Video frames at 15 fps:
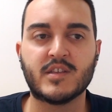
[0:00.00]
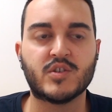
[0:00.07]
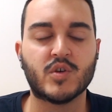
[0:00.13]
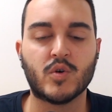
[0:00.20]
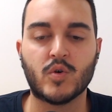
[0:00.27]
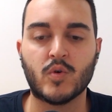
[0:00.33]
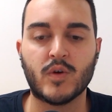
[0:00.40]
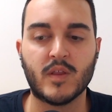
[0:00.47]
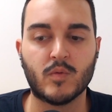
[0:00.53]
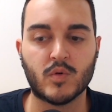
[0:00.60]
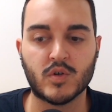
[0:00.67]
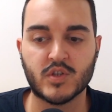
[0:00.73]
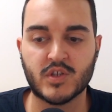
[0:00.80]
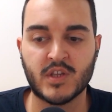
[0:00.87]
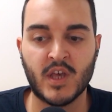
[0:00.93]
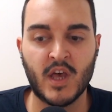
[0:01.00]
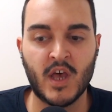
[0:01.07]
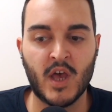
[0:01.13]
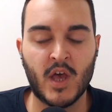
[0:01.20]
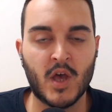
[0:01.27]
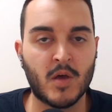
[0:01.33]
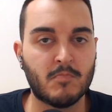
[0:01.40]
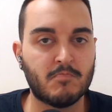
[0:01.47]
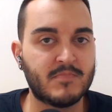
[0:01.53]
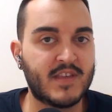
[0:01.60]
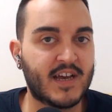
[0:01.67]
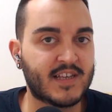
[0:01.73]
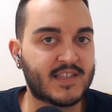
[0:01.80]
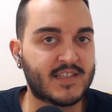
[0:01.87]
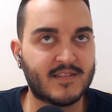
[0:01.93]
So it was
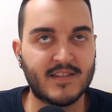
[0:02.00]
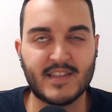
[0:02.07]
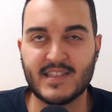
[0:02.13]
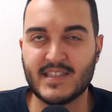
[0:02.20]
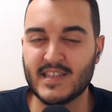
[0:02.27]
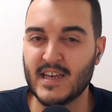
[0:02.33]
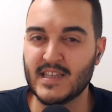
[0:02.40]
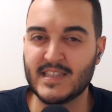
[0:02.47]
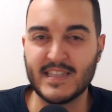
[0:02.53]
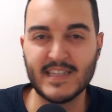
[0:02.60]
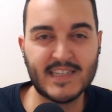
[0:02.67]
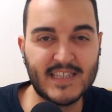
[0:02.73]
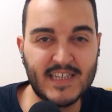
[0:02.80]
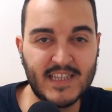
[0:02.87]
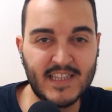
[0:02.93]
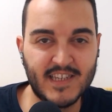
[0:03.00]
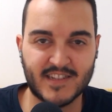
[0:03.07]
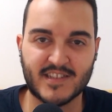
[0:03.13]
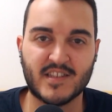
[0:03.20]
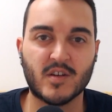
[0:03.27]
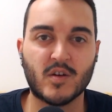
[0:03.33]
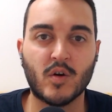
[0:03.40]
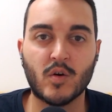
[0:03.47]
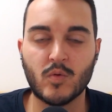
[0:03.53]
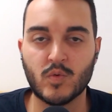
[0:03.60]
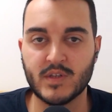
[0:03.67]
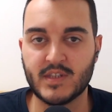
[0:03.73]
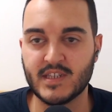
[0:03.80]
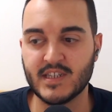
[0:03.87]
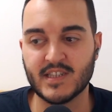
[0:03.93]
just, let's say, 16 years ago,
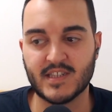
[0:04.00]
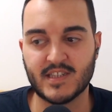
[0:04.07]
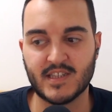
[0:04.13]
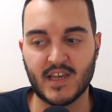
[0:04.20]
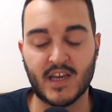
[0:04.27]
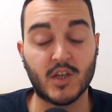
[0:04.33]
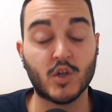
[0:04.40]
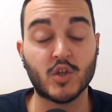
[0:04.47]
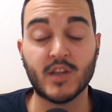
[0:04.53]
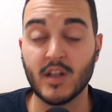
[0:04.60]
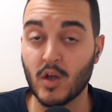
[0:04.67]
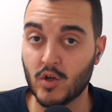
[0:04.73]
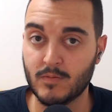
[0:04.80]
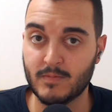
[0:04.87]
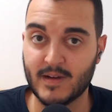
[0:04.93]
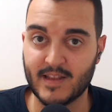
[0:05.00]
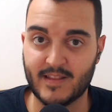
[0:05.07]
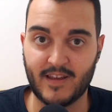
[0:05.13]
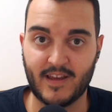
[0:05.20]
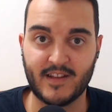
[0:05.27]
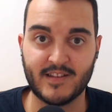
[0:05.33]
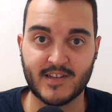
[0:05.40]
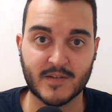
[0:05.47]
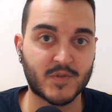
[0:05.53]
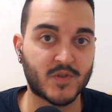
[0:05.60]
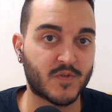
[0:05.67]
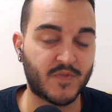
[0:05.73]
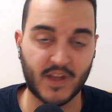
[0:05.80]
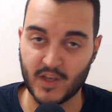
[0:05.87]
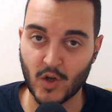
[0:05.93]
which is not a lot, but in terms
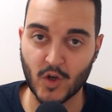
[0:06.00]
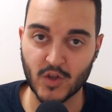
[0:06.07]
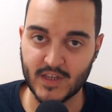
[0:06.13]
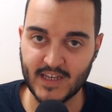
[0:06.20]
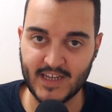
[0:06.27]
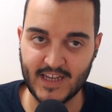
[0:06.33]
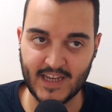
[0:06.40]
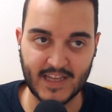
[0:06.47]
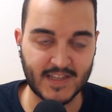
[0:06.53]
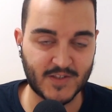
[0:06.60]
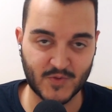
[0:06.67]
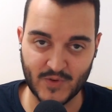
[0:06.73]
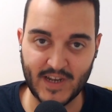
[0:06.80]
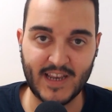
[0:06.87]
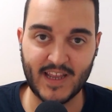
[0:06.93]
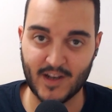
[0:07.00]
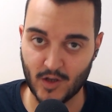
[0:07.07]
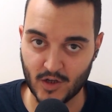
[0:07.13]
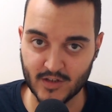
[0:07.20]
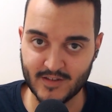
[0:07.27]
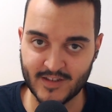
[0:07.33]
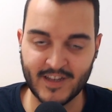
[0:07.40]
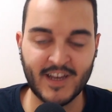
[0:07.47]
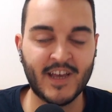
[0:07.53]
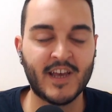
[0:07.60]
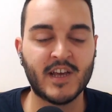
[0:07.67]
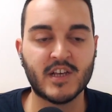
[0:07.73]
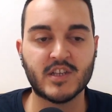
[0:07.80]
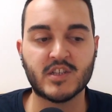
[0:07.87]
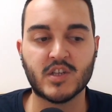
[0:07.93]
of technology, it's really a lot.
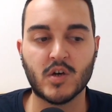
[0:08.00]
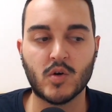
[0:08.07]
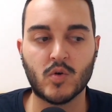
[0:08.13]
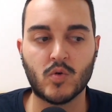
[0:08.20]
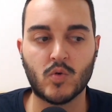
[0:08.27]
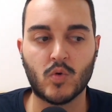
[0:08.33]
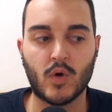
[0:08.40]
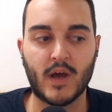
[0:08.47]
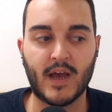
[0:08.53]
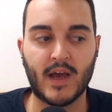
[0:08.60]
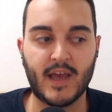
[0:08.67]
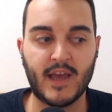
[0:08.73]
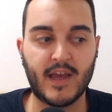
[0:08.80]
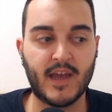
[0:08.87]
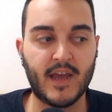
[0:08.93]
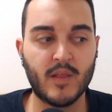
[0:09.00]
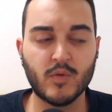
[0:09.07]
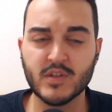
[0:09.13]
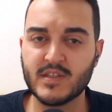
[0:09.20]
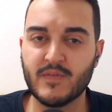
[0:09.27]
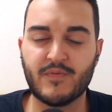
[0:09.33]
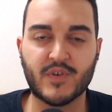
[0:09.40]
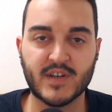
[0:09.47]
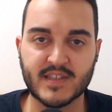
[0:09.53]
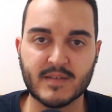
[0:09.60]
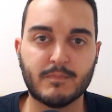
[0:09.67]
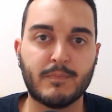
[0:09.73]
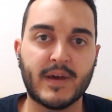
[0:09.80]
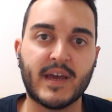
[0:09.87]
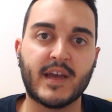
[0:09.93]
So it was the first
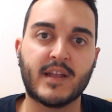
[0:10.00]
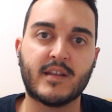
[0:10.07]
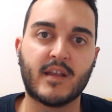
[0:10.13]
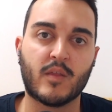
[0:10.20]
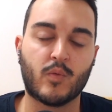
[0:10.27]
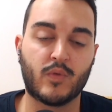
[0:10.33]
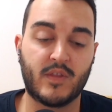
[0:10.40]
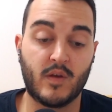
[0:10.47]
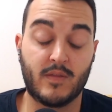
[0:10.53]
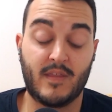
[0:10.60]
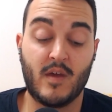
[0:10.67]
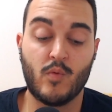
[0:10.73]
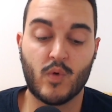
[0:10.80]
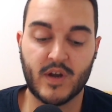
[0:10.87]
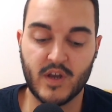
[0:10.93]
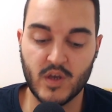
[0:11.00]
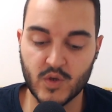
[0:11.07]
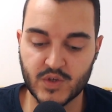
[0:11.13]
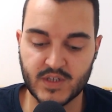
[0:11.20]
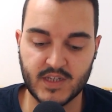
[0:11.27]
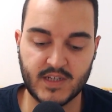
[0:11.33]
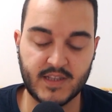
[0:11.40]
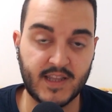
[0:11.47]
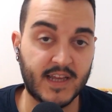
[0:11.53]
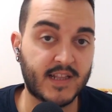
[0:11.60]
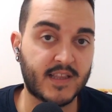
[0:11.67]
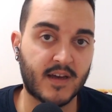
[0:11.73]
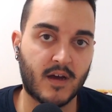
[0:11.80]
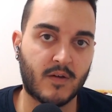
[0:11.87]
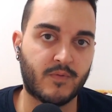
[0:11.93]
campaign that they were using
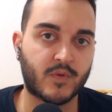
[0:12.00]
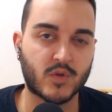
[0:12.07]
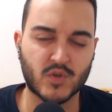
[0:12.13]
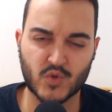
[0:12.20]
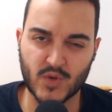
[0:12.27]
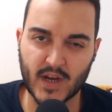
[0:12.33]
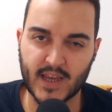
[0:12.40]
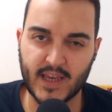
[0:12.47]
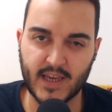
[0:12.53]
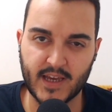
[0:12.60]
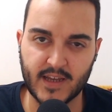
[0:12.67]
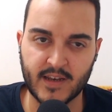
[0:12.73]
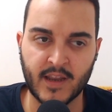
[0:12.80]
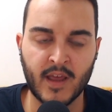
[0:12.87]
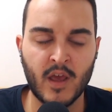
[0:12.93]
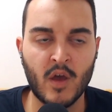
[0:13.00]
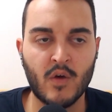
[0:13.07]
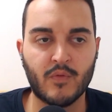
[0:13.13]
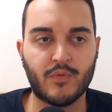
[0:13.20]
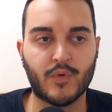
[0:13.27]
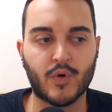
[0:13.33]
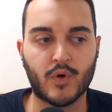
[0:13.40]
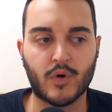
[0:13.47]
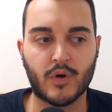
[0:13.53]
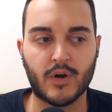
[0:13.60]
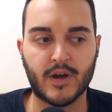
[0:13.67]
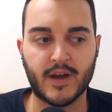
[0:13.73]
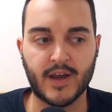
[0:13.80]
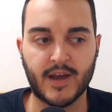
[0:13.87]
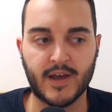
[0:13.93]
data for tracking,
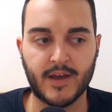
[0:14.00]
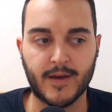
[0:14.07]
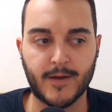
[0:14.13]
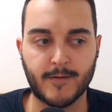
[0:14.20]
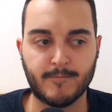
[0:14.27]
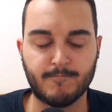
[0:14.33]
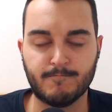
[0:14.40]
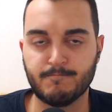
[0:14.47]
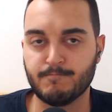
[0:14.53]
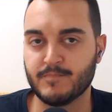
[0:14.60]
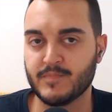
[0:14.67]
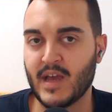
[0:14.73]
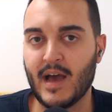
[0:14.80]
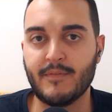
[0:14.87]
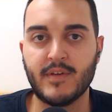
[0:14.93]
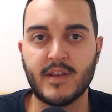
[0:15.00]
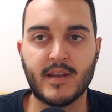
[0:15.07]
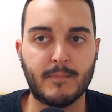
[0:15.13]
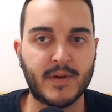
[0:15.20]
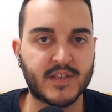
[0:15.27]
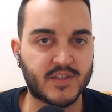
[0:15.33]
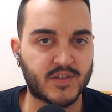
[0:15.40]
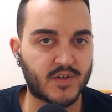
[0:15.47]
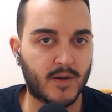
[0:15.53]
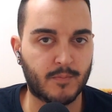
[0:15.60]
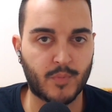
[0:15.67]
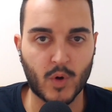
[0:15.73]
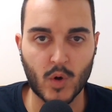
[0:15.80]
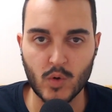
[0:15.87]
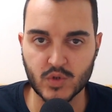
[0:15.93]
for having a better
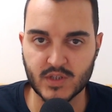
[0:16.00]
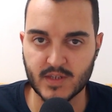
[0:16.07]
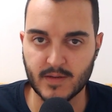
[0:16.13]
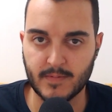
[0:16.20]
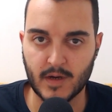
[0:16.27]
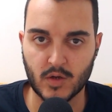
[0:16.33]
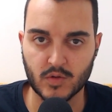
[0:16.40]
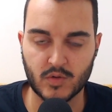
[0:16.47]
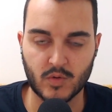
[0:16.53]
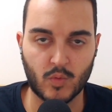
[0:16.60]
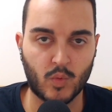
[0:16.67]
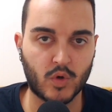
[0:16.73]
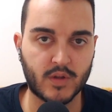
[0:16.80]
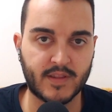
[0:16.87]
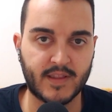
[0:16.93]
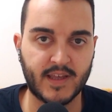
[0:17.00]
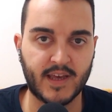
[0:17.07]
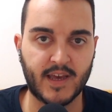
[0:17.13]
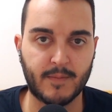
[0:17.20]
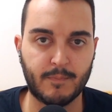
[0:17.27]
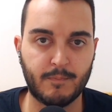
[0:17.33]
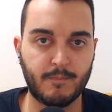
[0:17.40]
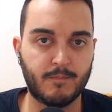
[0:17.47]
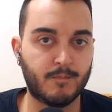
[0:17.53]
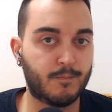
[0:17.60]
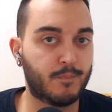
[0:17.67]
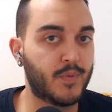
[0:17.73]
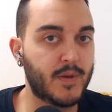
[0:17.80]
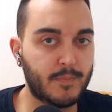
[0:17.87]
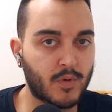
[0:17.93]
approach about what the
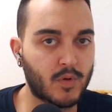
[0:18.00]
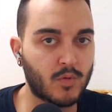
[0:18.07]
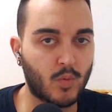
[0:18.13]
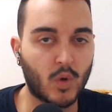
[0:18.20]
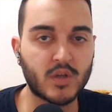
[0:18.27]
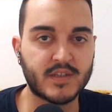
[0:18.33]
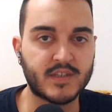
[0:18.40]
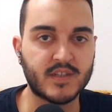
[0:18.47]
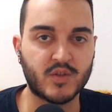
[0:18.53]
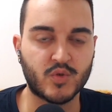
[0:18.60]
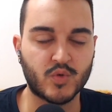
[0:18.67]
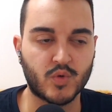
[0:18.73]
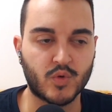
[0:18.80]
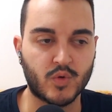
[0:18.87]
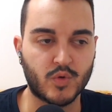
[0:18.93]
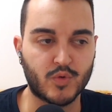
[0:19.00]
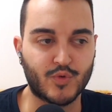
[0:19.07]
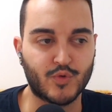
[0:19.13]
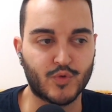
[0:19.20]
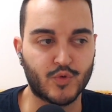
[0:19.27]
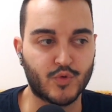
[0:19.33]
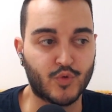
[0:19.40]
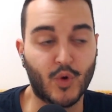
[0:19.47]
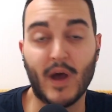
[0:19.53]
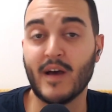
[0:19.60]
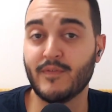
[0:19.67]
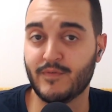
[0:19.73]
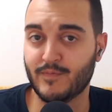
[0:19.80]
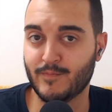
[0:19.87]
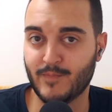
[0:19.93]
people wanted to
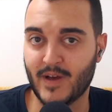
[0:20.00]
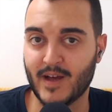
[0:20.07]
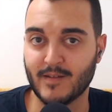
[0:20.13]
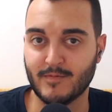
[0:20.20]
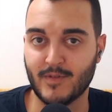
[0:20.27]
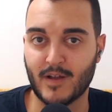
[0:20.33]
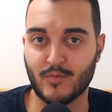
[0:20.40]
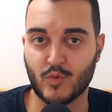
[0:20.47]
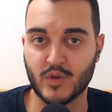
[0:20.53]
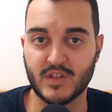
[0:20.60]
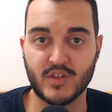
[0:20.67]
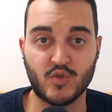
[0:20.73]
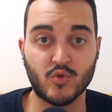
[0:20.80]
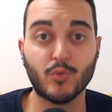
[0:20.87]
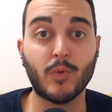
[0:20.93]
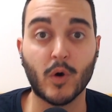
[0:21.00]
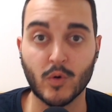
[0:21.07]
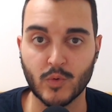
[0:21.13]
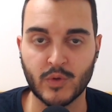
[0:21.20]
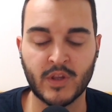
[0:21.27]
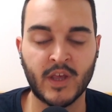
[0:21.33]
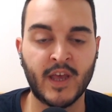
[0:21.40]
have and wanted to vote.